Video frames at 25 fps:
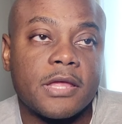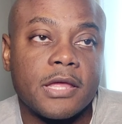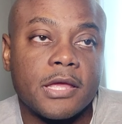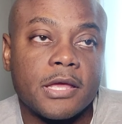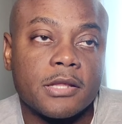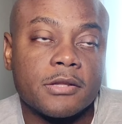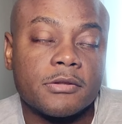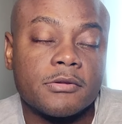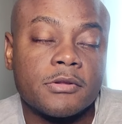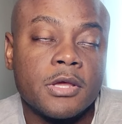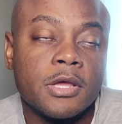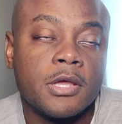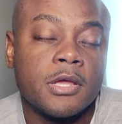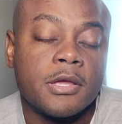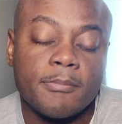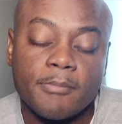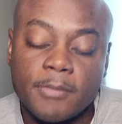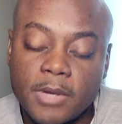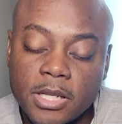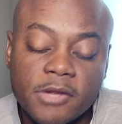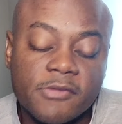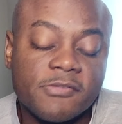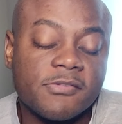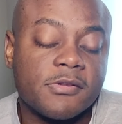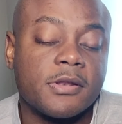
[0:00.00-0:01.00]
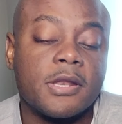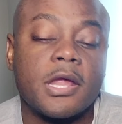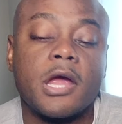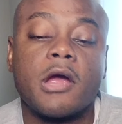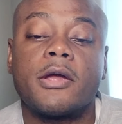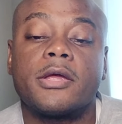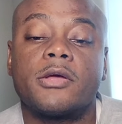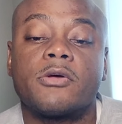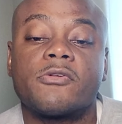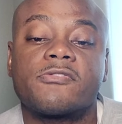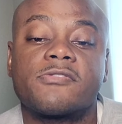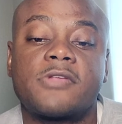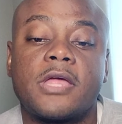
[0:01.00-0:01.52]
And many
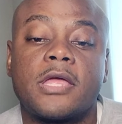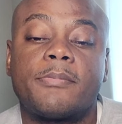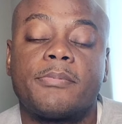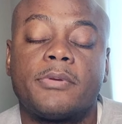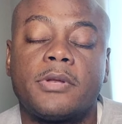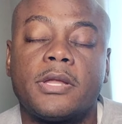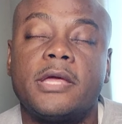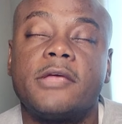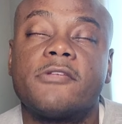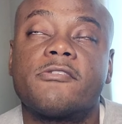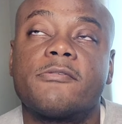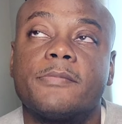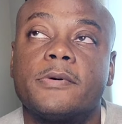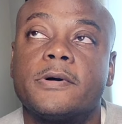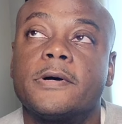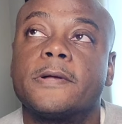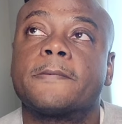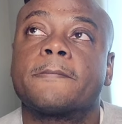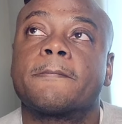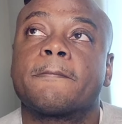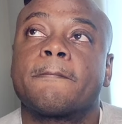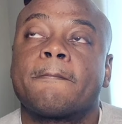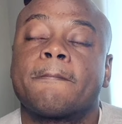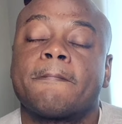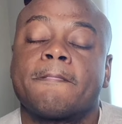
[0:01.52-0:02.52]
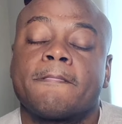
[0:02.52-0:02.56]
scenarios take place, but